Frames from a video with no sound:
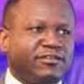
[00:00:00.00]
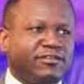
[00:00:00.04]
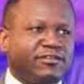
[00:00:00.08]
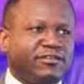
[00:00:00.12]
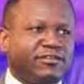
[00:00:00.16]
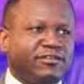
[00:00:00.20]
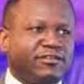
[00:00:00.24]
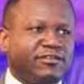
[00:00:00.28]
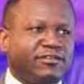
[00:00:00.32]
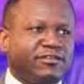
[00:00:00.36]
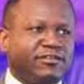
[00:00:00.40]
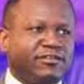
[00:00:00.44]

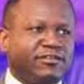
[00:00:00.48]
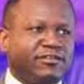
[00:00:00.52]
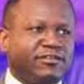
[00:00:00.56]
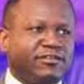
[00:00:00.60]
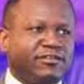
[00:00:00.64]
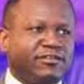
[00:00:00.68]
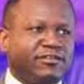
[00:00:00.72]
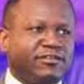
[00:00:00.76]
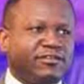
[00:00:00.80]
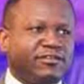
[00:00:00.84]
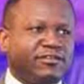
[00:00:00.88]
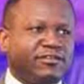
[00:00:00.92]

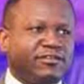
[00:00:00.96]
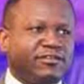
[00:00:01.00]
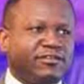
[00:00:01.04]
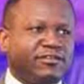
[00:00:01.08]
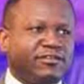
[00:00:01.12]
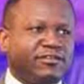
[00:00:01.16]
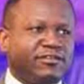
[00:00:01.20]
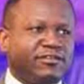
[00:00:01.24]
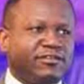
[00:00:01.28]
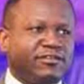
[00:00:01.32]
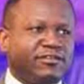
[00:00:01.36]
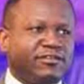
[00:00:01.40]

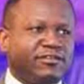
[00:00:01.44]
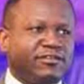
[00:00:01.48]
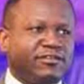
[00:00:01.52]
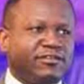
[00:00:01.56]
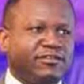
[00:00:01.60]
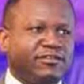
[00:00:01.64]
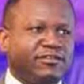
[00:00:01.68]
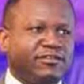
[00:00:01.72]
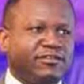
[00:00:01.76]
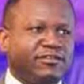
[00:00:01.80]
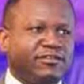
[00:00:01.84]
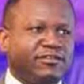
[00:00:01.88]

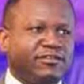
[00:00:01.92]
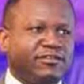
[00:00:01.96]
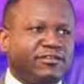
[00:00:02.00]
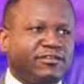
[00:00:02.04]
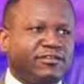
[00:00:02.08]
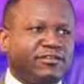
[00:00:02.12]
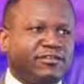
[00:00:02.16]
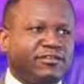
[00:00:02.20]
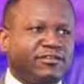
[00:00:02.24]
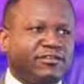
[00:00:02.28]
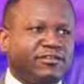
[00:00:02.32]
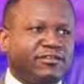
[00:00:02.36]

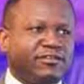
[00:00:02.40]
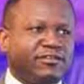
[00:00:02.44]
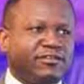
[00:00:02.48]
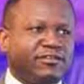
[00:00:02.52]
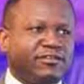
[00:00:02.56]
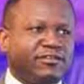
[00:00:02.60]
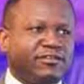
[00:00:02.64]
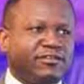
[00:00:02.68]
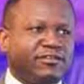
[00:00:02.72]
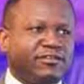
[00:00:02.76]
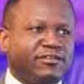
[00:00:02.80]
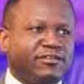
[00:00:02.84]

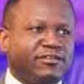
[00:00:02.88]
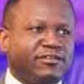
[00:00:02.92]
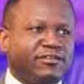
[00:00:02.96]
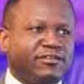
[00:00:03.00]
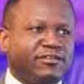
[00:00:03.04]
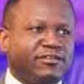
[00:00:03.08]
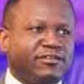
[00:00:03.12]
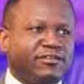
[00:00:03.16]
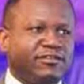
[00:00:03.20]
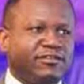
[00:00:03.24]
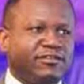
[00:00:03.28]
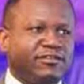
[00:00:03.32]

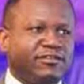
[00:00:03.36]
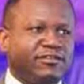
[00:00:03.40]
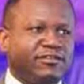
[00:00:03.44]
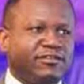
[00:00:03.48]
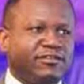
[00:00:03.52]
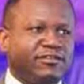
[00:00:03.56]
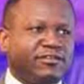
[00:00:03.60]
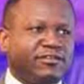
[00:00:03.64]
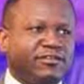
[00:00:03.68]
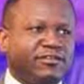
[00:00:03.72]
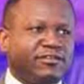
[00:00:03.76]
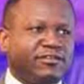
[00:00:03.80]

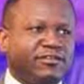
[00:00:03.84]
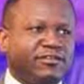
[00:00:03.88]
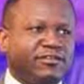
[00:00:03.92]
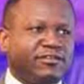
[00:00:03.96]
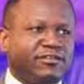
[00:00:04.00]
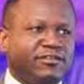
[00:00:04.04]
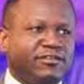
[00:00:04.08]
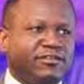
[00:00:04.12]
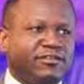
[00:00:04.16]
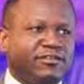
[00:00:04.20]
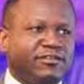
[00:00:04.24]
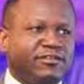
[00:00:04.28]

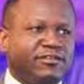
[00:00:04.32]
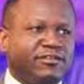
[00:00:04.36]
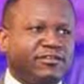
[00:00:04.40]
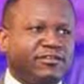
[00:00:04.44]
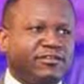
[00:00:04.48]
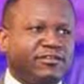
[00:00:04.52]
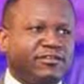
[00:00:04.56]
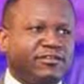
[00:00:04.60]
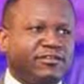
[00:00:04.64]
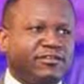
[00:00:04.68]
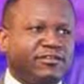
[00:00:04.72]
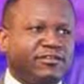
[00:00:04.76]

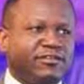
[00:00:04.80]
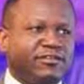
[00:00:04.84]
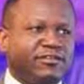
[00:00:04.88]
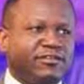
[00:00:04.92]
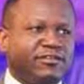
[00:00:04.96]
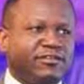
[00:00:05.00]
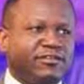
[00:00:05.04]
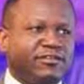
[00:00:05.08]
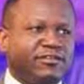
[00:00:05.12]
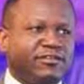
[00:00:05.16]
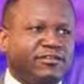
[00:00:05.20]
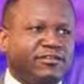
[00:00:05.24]

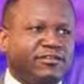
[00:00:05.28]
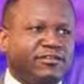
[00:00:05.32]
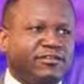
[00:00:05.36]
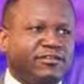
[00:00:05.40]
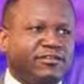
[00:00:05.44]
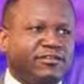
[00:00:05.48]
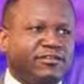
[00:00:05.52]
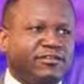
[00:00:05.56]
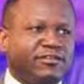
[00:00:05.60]
This is a still picture; no speech is visible.